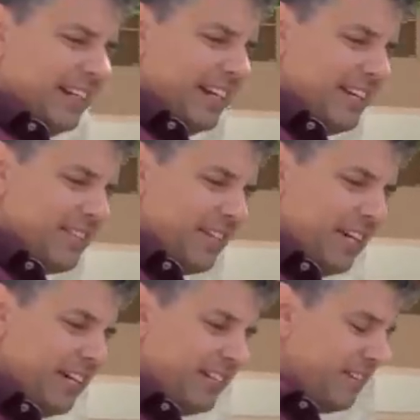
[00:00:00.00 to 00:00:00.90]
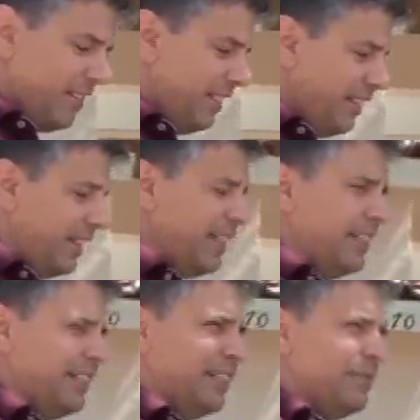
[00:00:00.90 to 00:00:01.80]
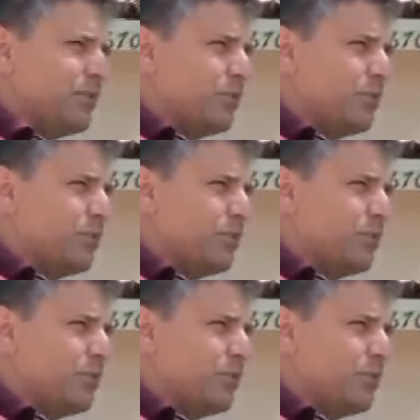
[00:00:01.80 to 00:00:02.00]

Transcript: and changed the uh,